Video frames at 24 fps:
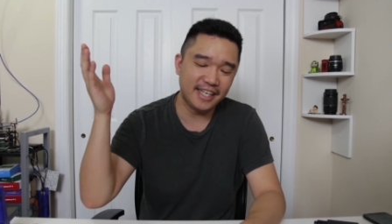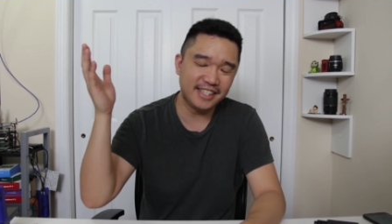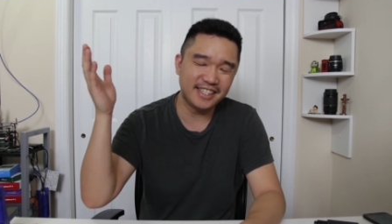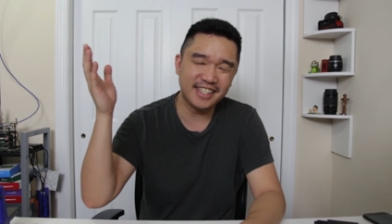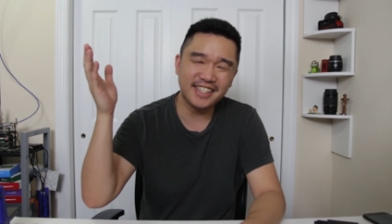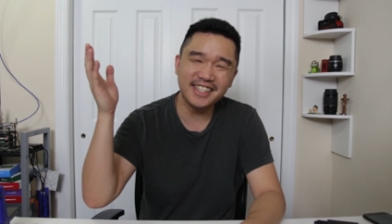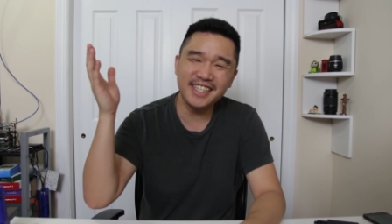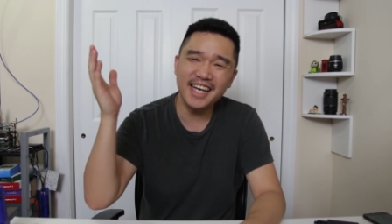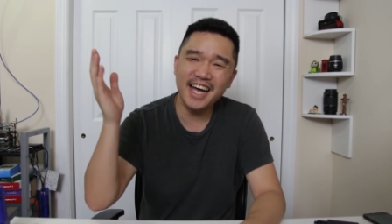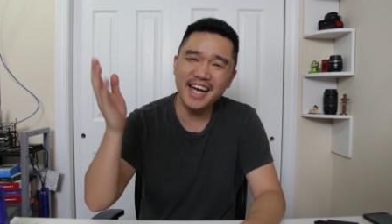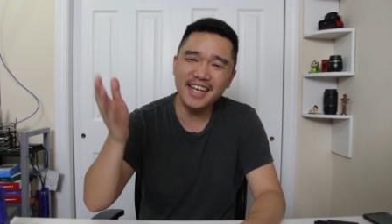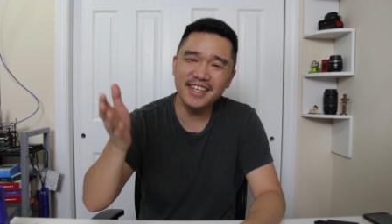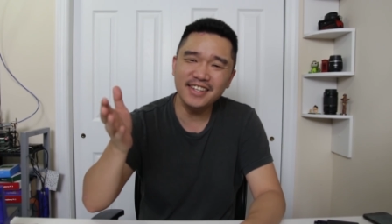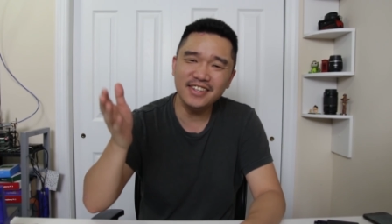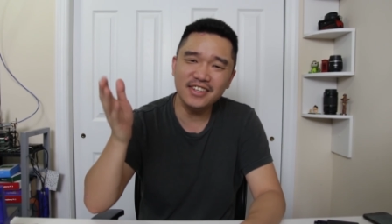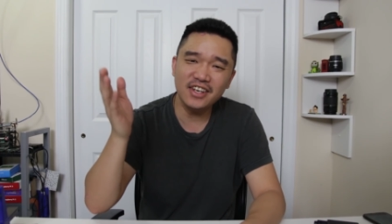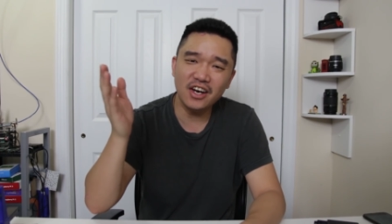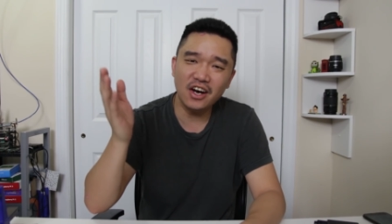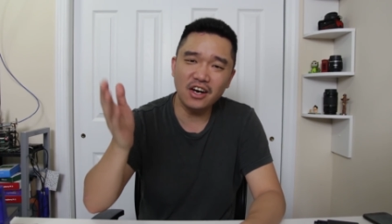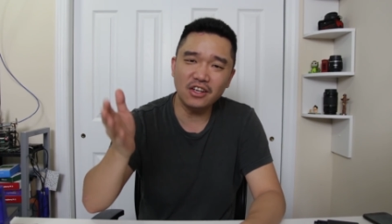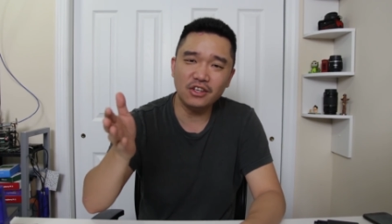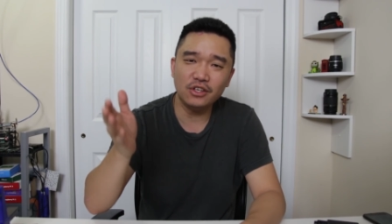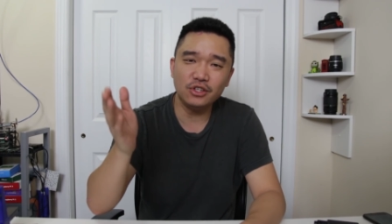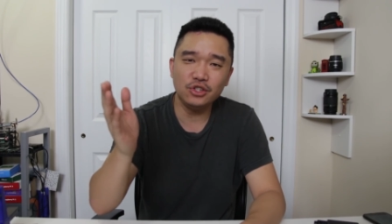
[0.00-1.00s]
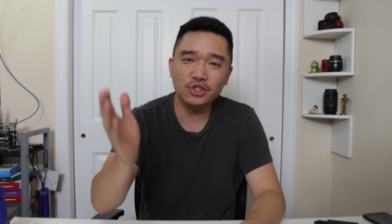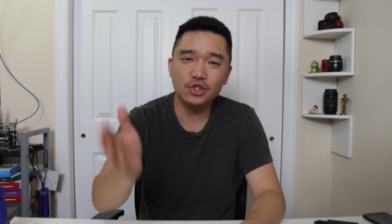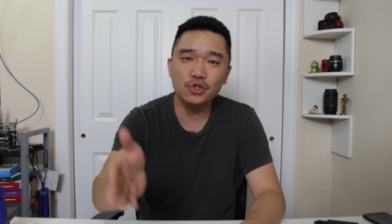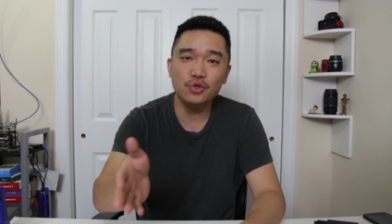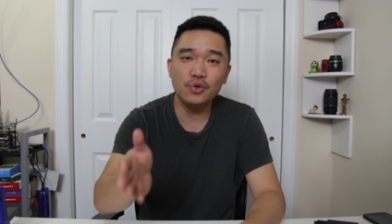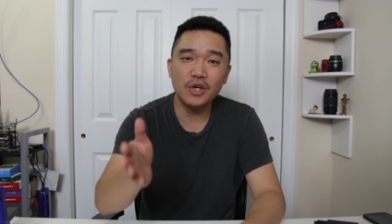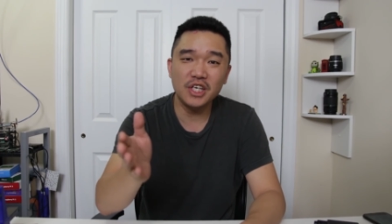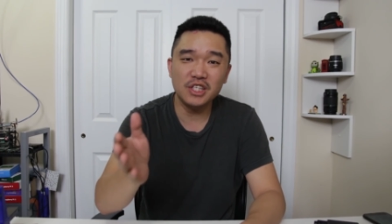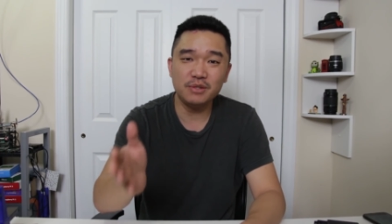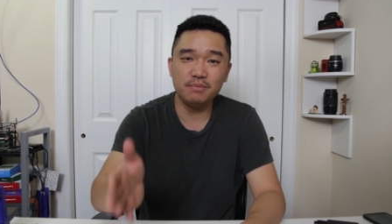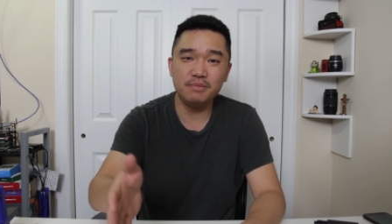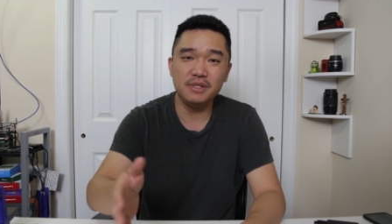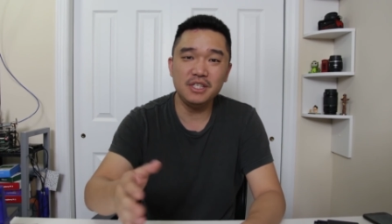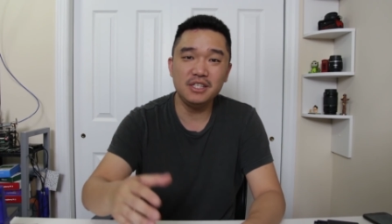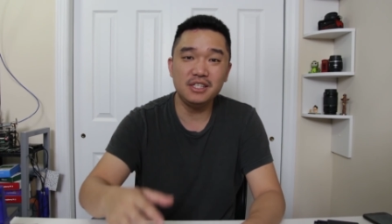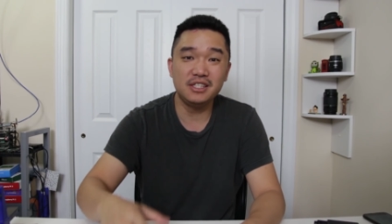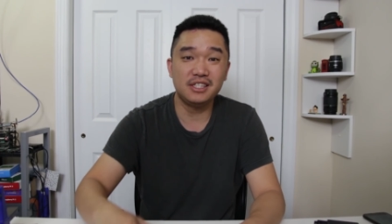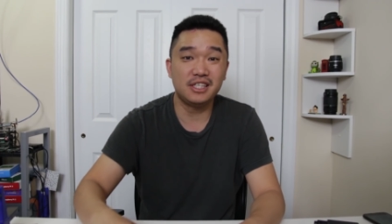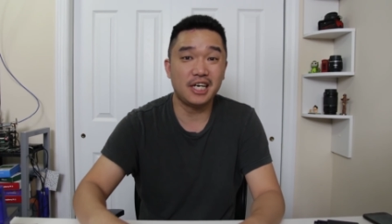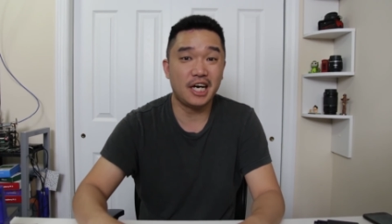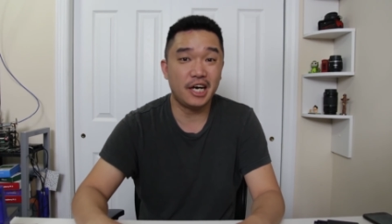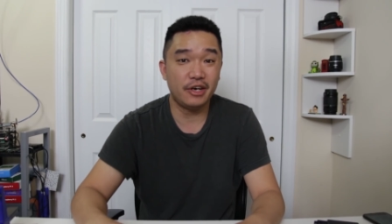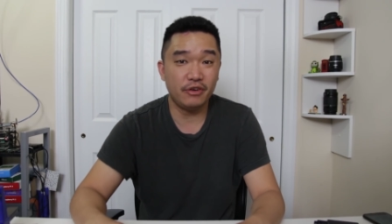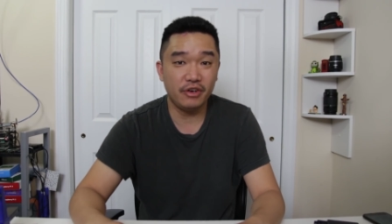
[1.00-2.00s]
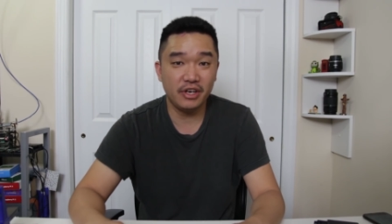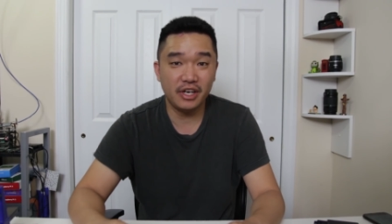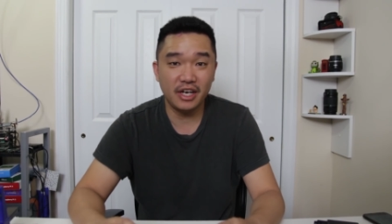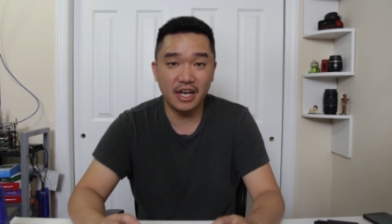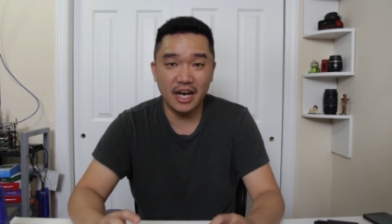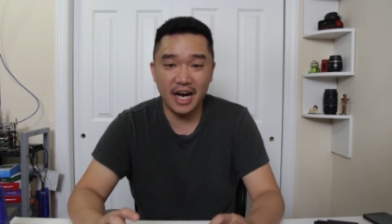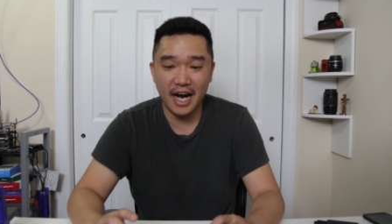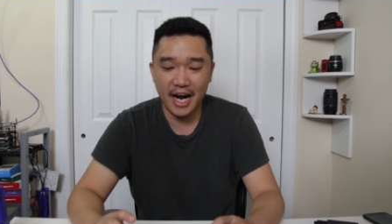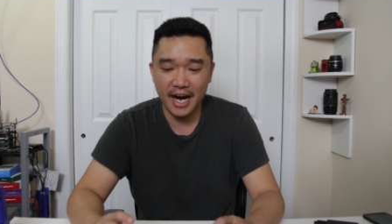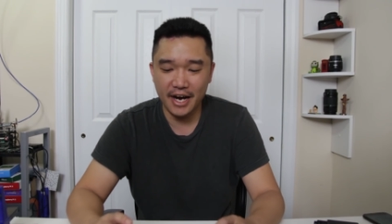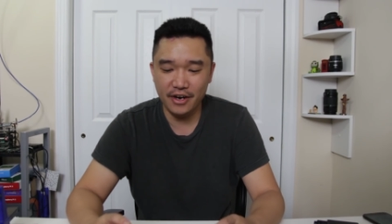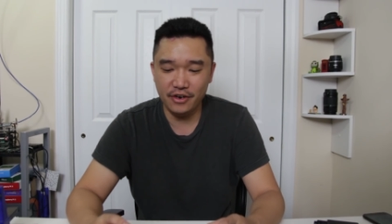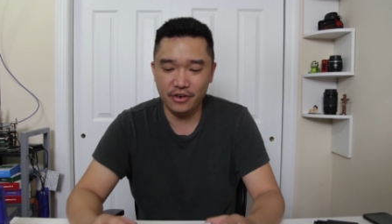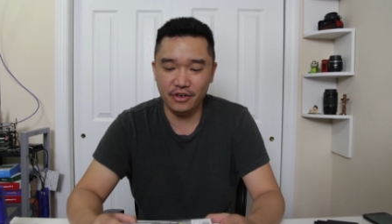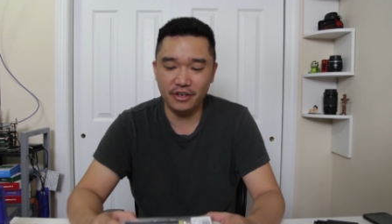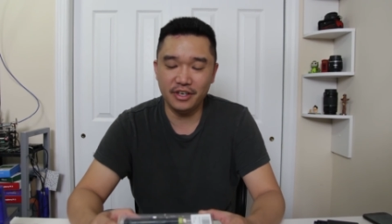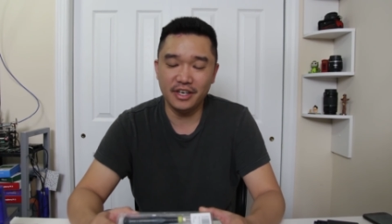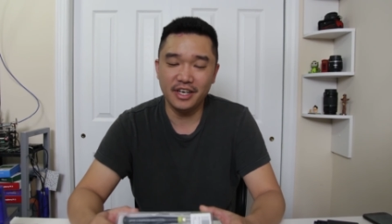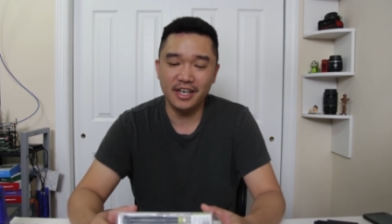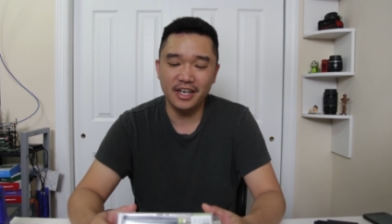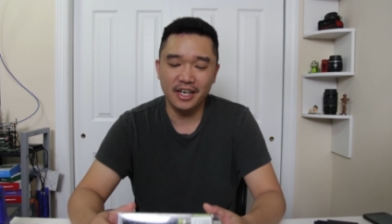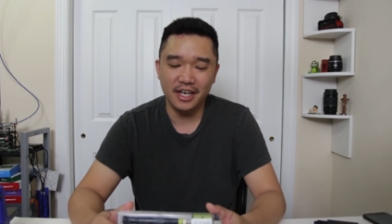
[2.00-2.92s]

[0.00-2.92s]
It's a ten dollar U S B soldering iron.